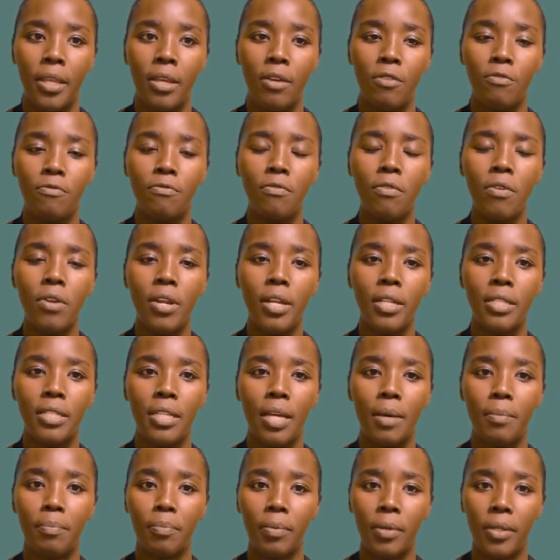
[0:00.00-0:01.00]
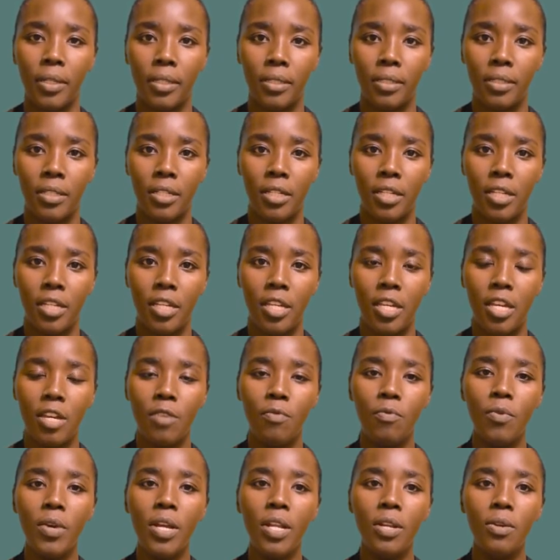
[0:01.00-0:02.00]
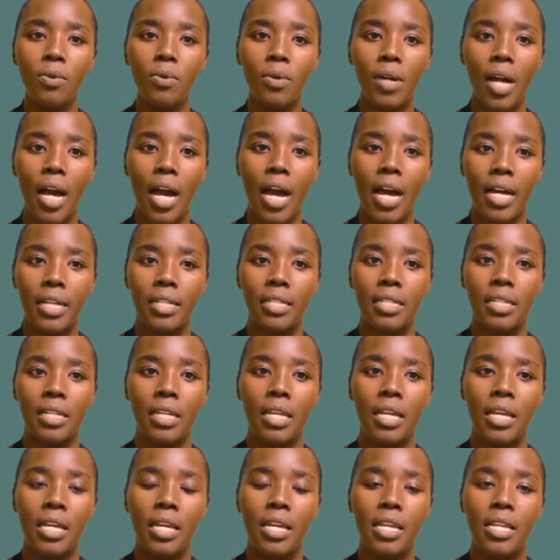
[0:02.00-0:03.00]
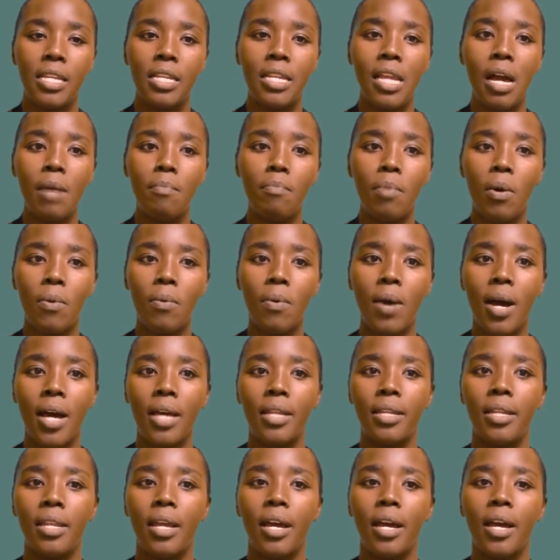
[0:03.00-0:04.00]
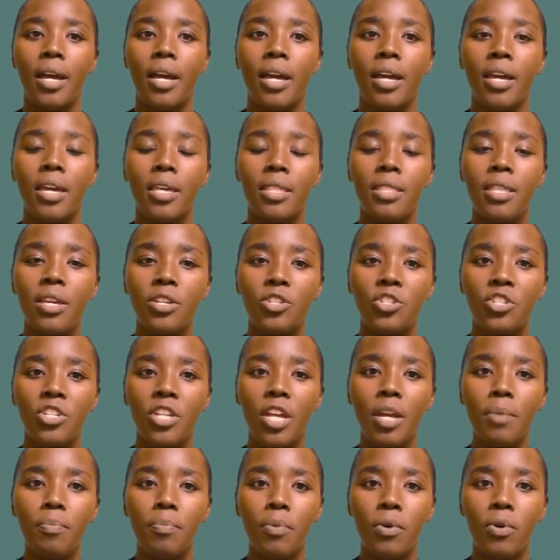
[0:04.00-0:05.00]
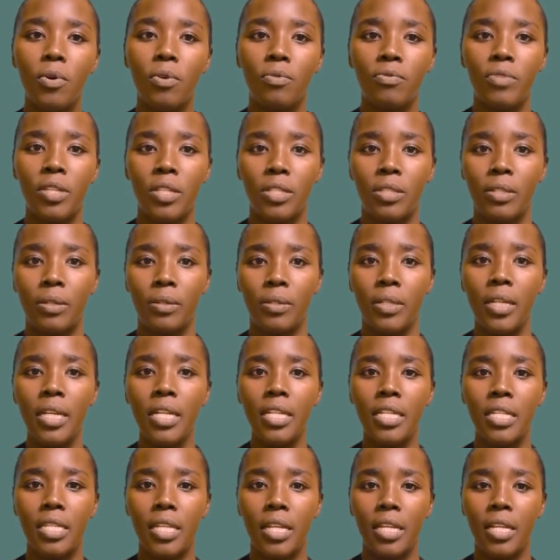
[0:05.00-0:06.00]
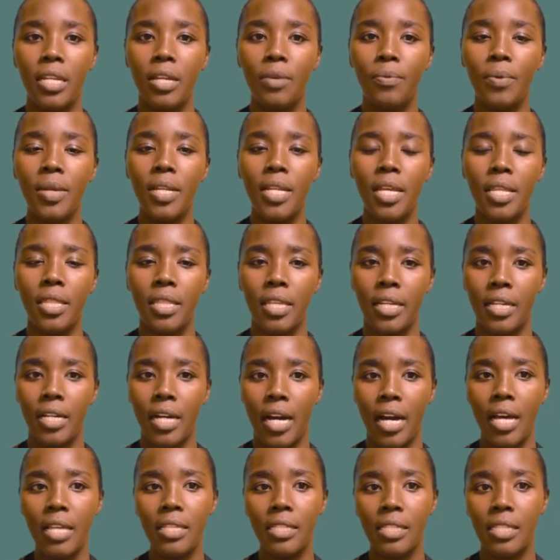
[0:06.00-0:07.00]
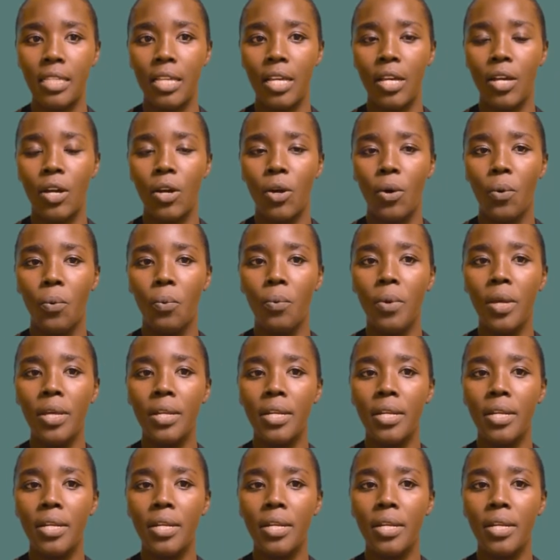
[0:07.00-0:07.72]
For example, if we look at number 1, the shape of the solid, the liquid, and the gas, we